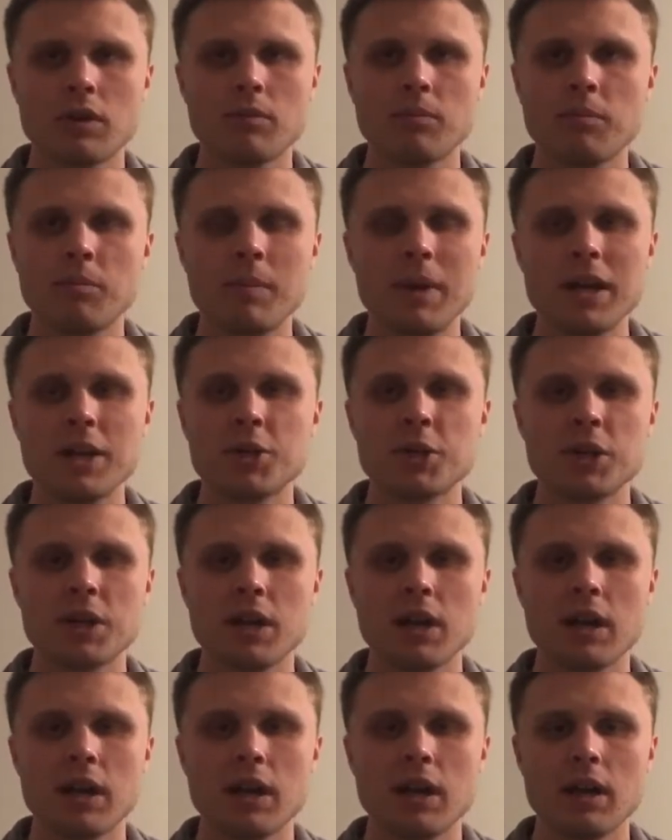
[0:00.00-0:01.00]
mention
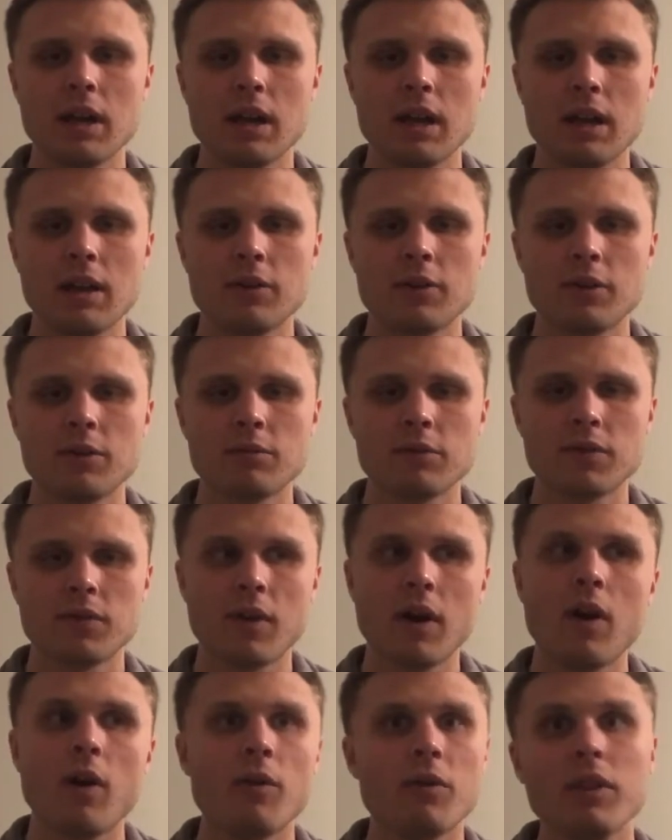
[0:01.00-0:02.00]
it in terms of,
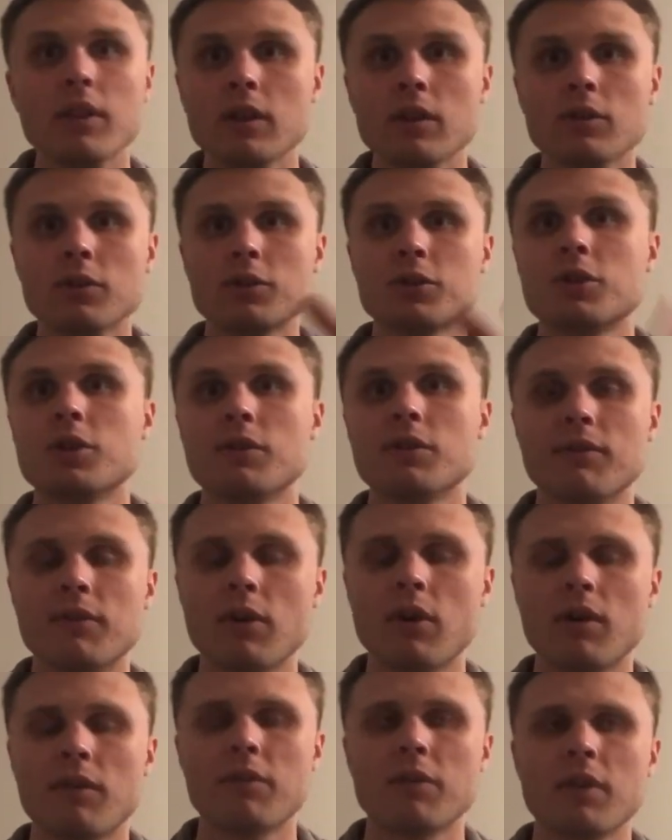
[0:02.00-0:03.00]
oh, the Eagles should have
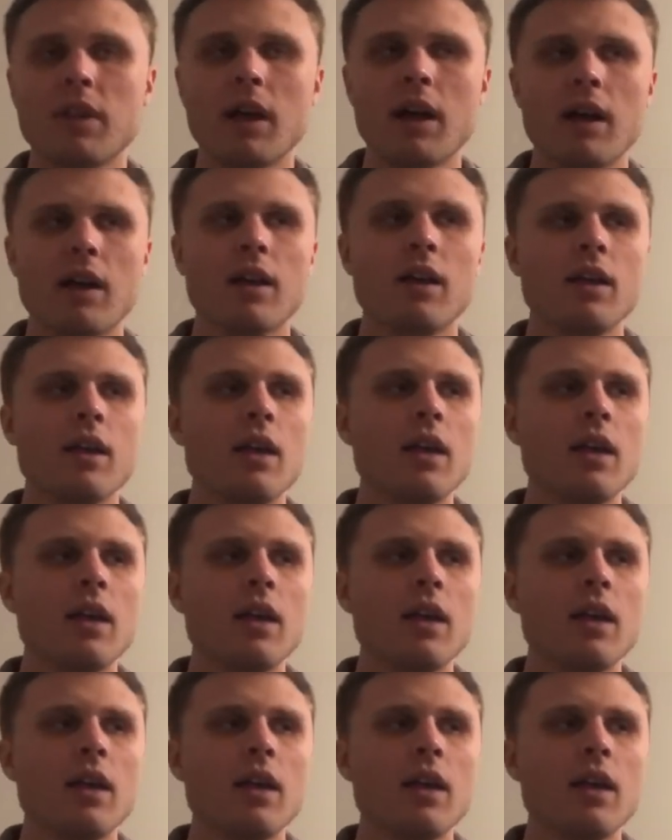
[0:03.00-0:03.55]
gone for that.